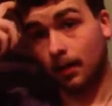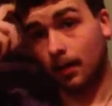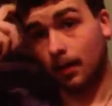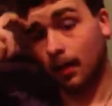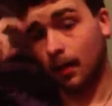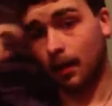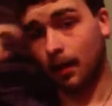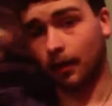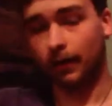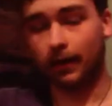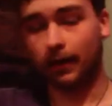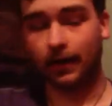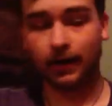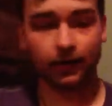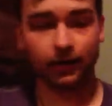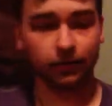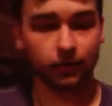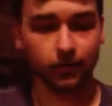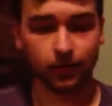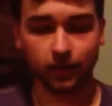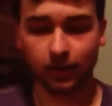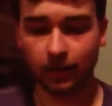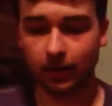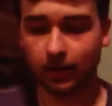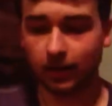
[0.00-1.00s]
Alright
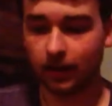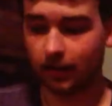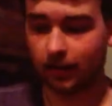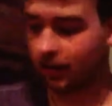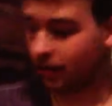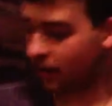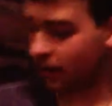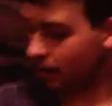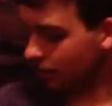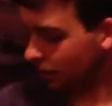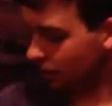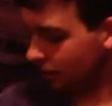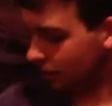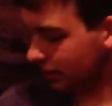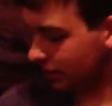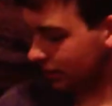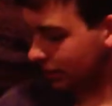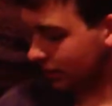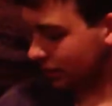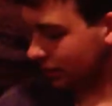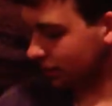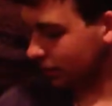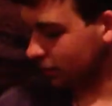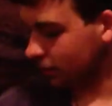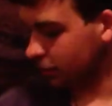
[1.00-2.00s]
everybody, hello, this
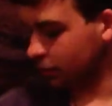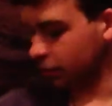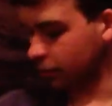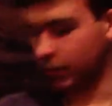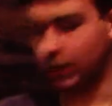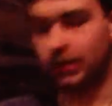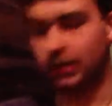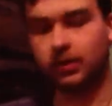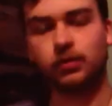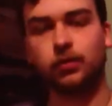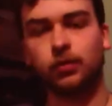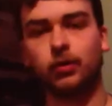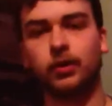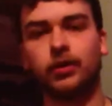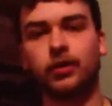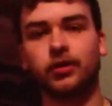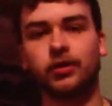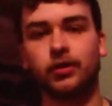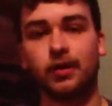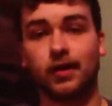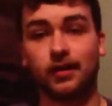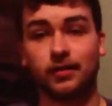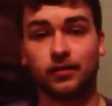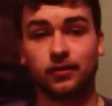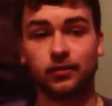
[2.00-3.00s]
is Chris
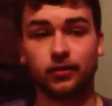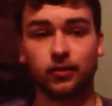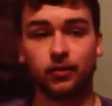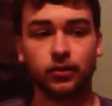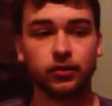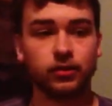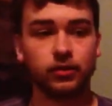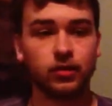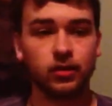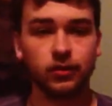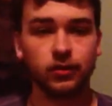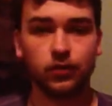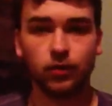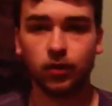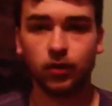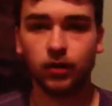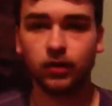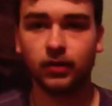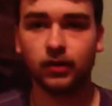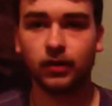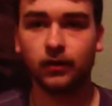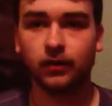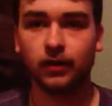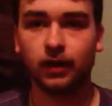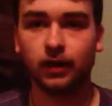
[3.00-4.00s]
with Taskforce247
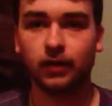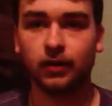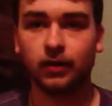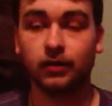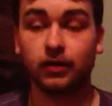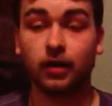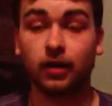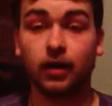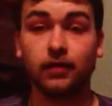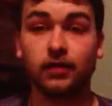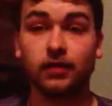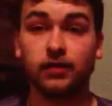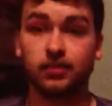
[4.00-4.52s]
Airsoft,